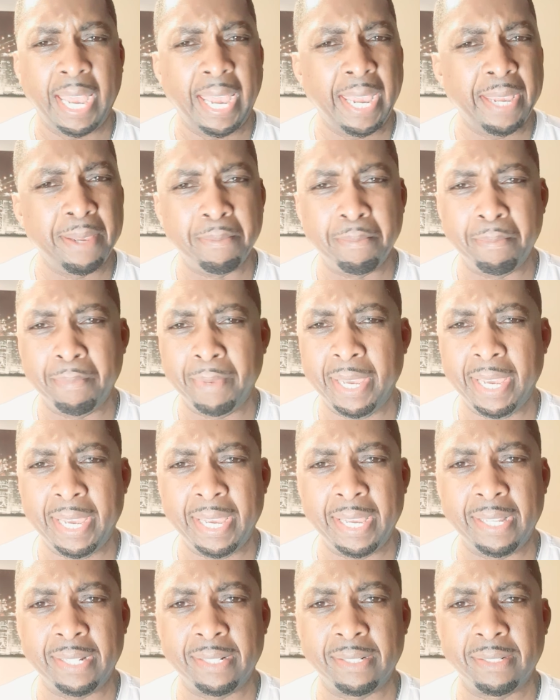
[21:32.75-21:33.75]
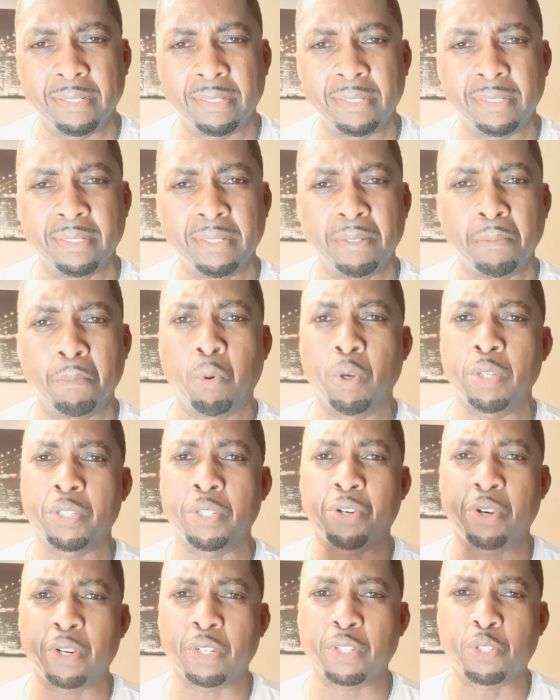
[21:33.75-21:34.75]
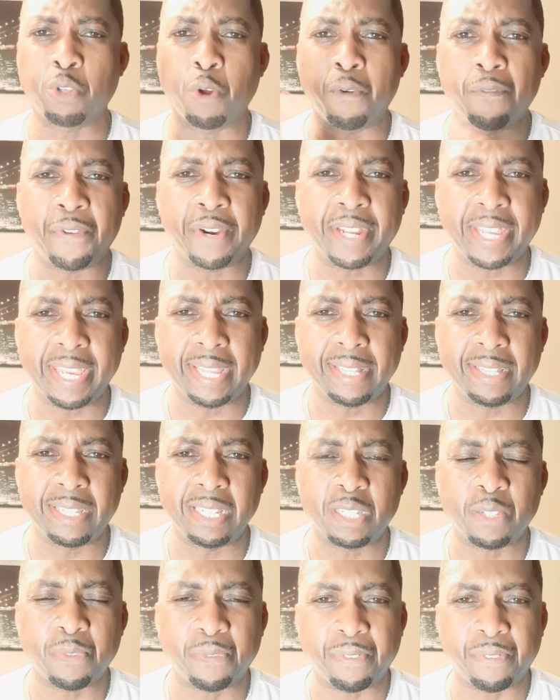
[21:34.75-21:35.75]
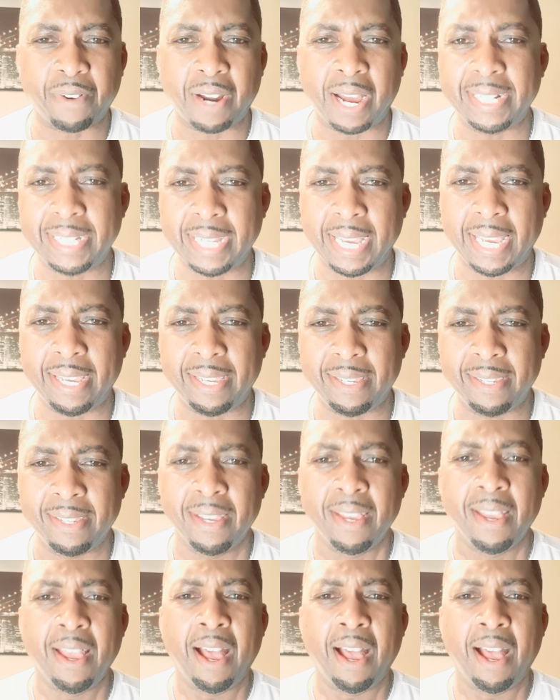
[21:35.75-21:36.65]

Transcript: Amen. Boys and girls, don't forget this Friday.